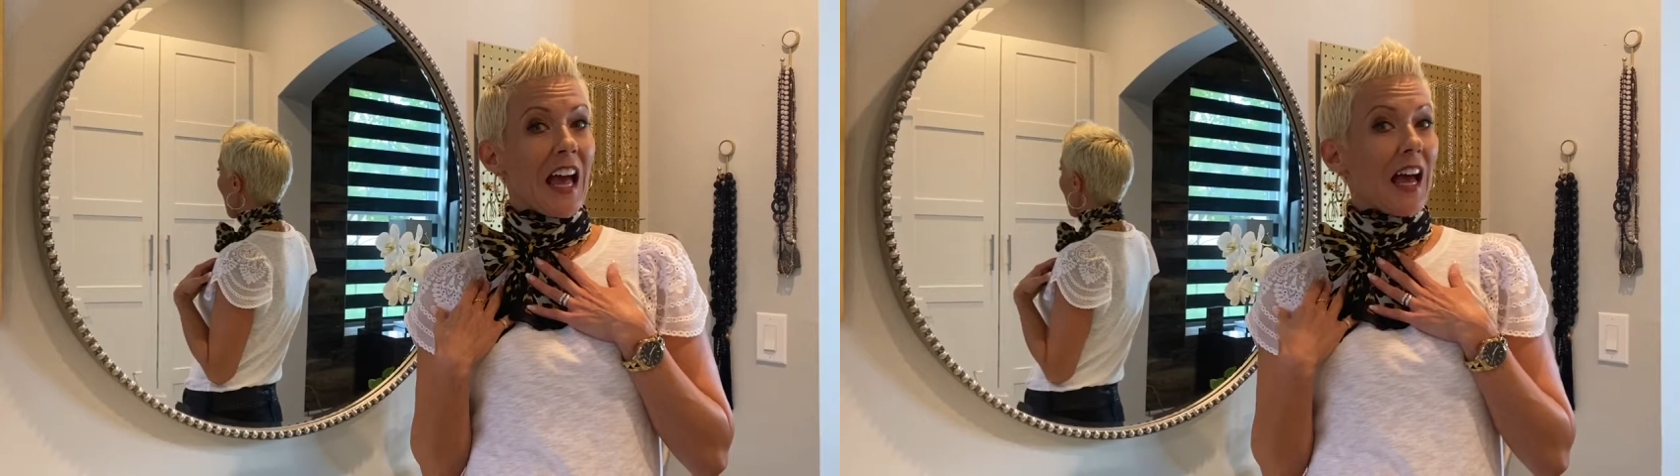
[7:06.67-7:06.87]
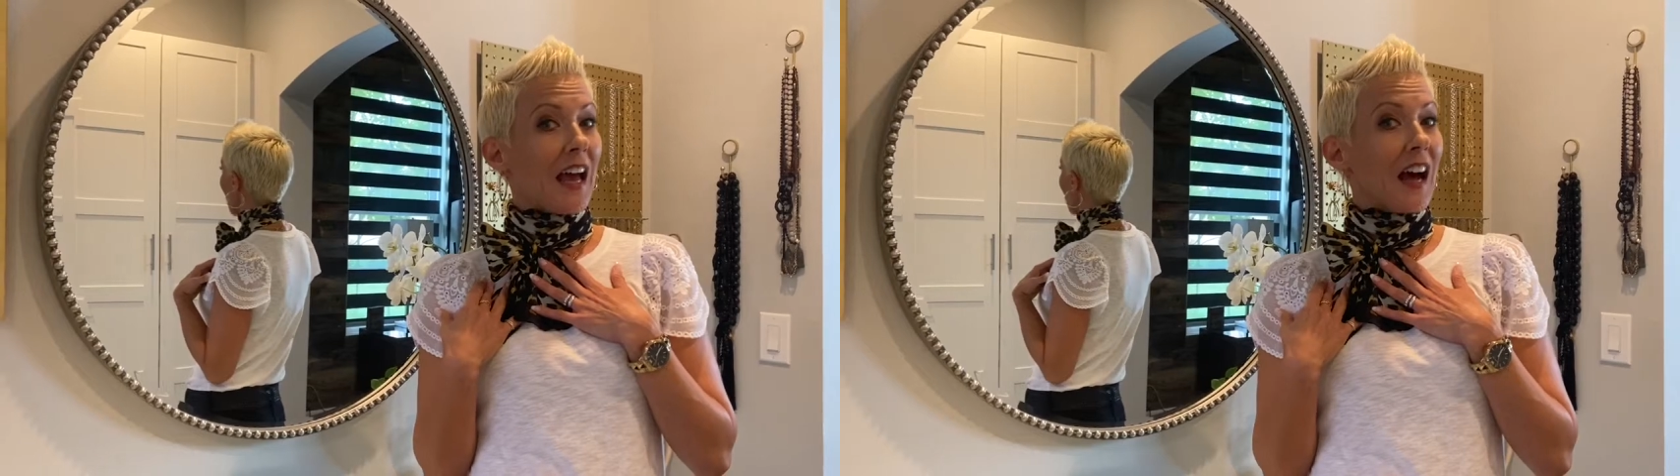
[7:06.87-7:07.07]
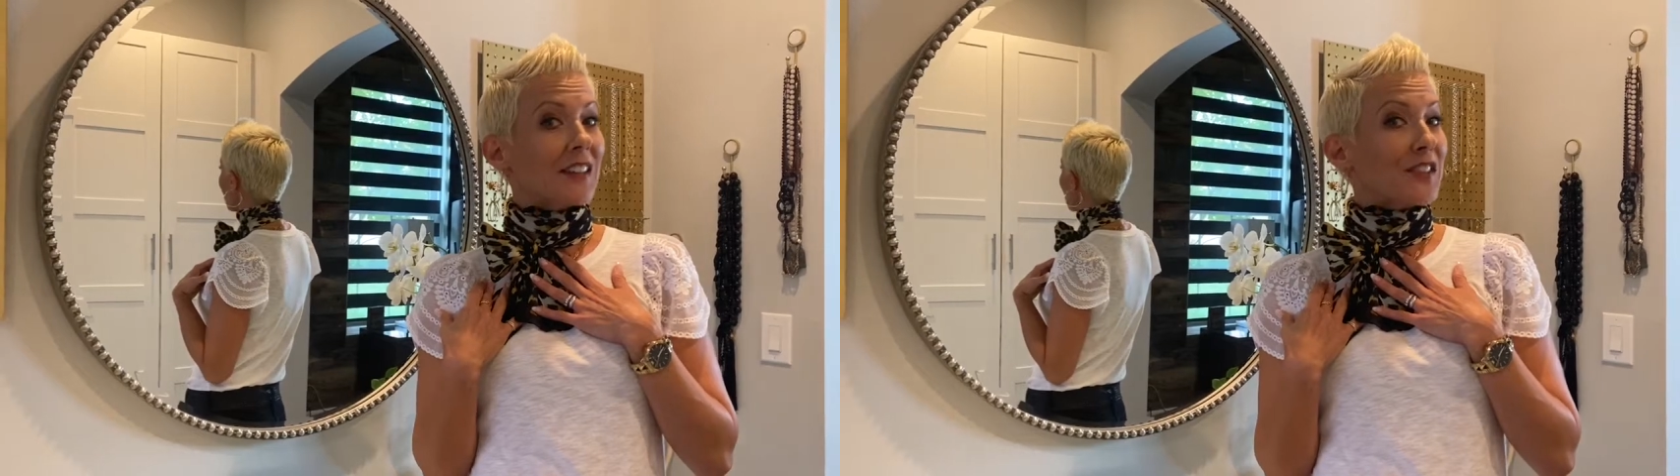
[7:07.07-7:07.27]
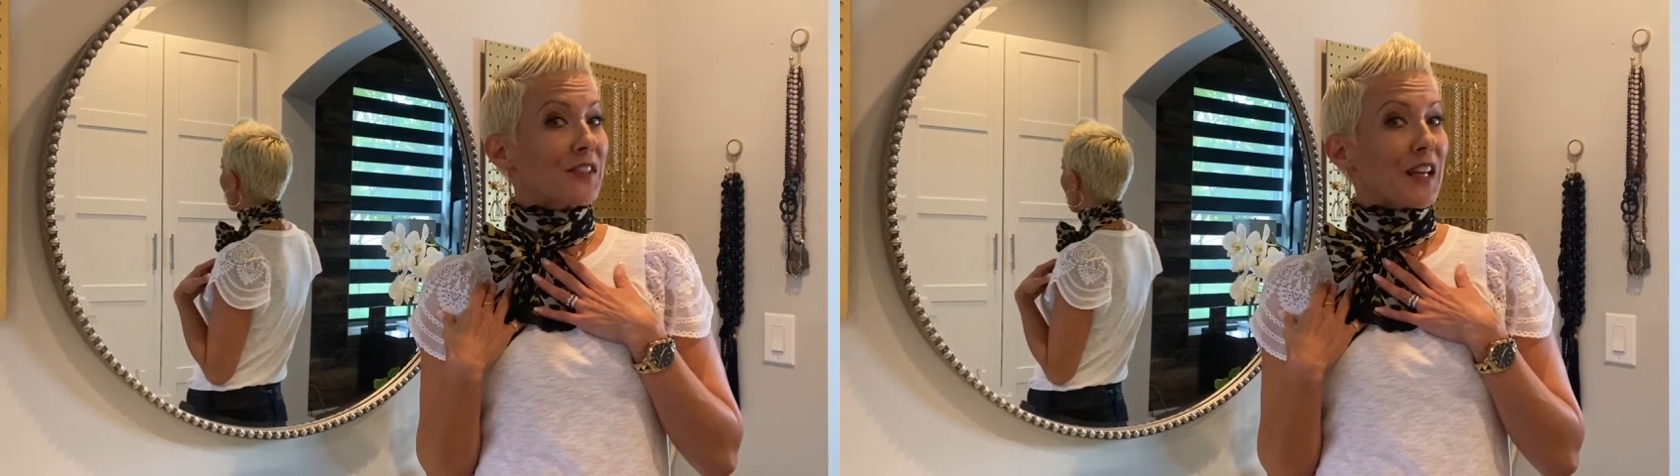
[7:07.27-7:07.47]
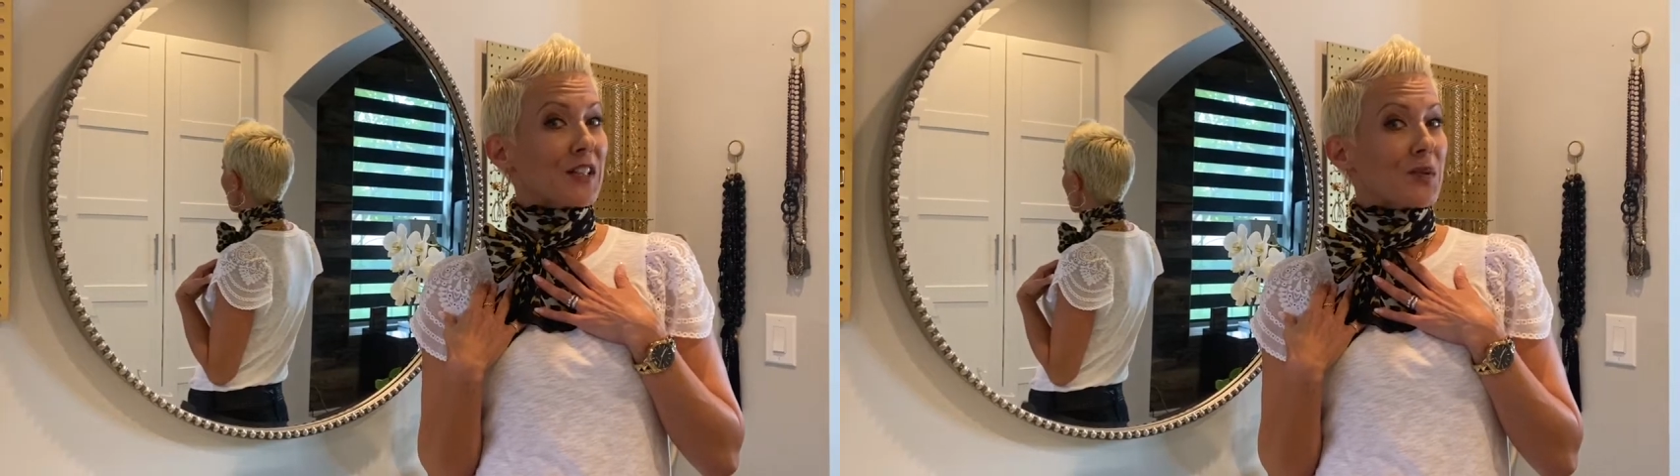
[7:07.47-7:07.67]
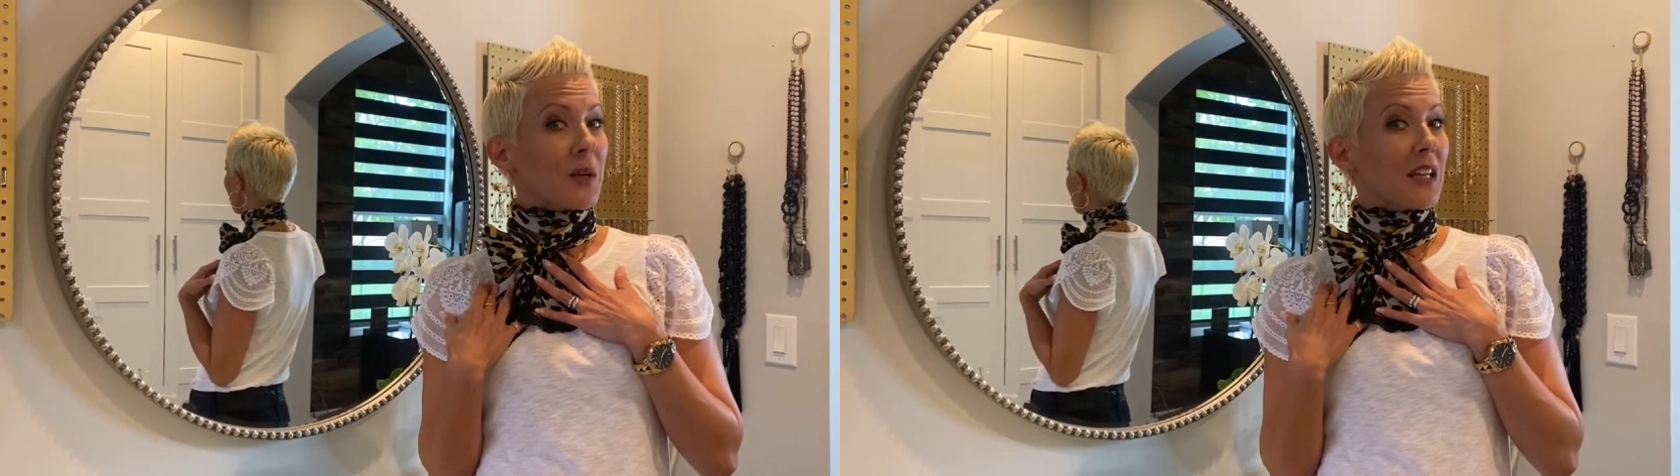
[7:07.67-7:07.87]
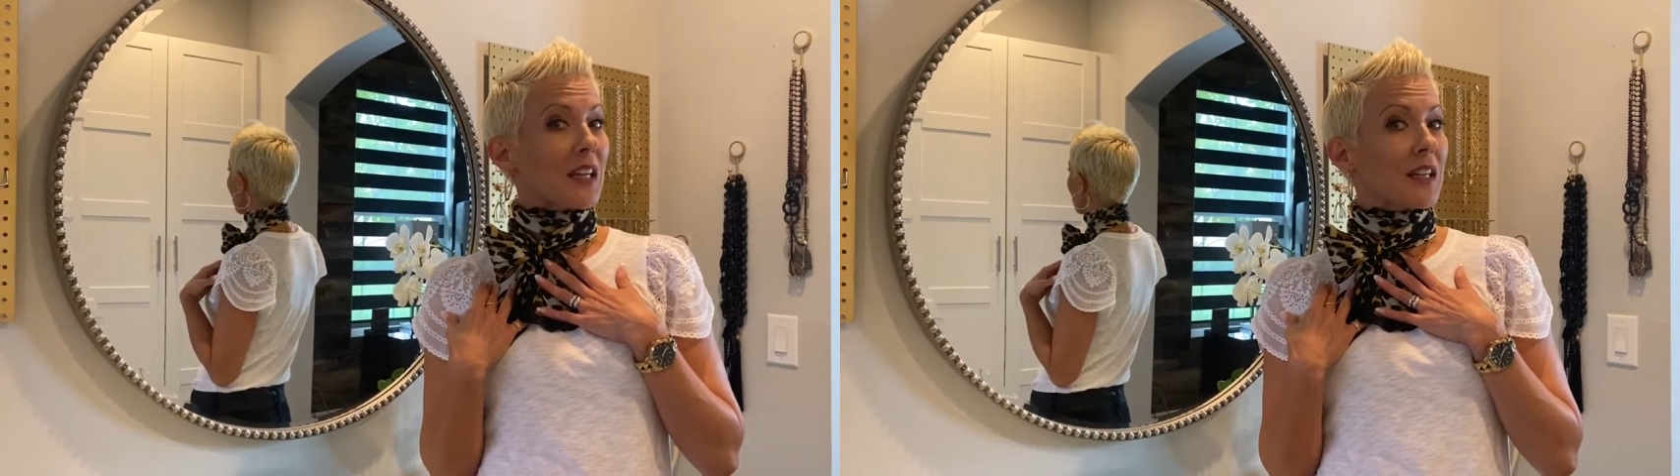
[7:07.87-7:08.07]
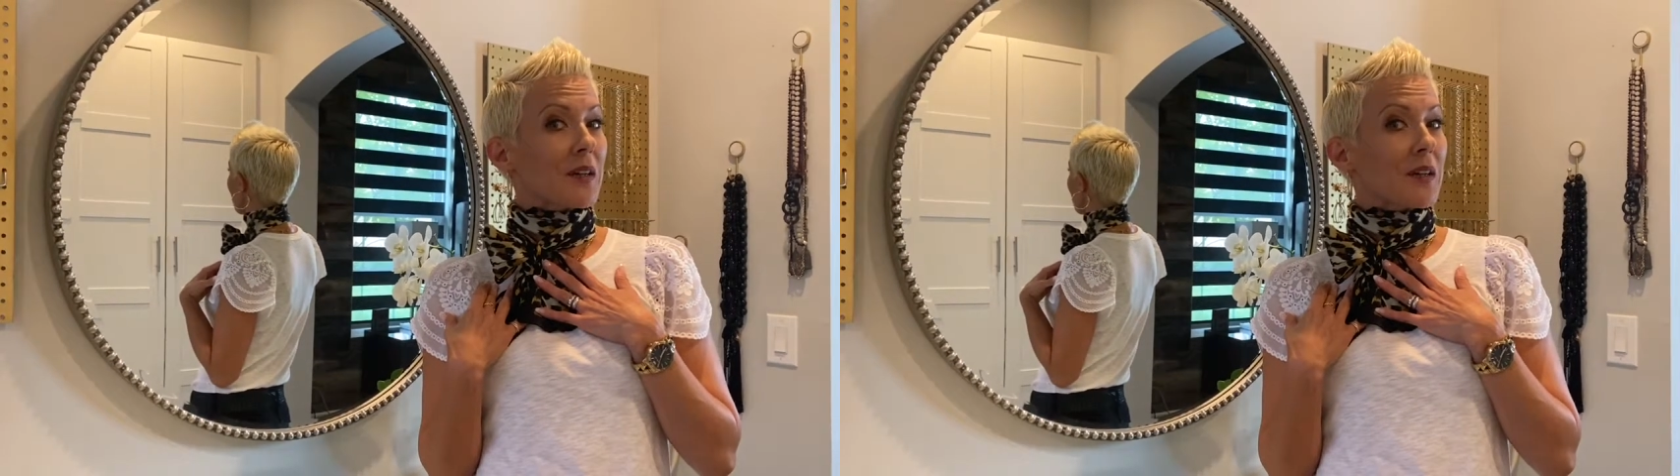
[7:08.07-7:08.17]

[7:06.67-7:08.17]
Until next week,